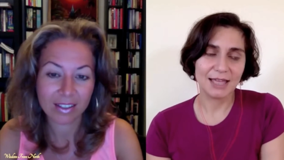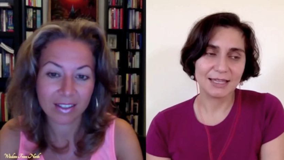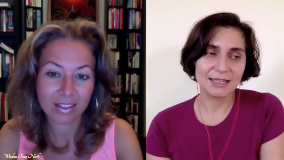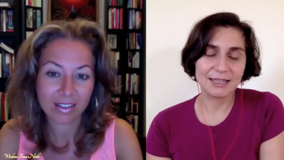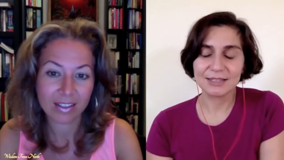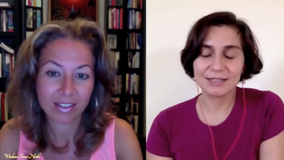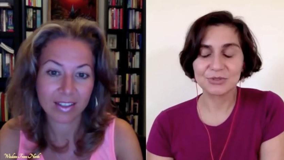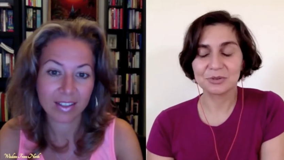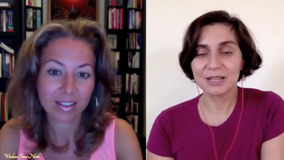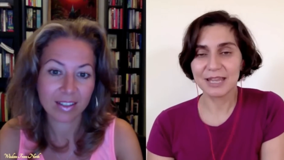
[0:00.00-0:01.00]
Speaker 1: Uh, it's
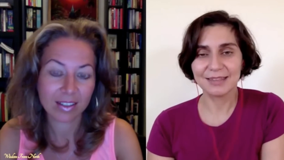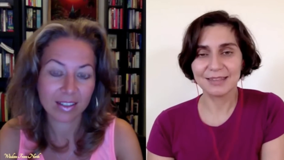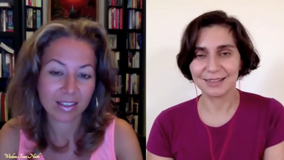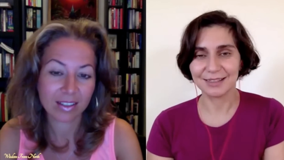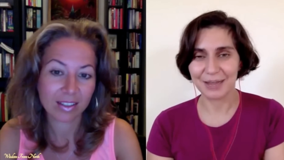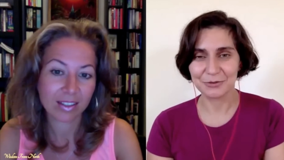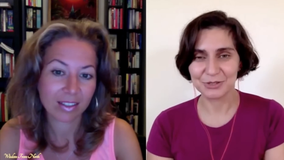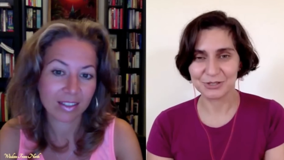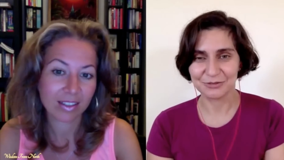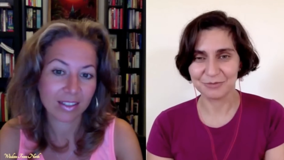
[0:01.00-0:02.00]
truly the
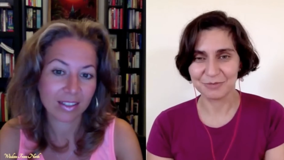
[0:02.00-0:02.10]
language of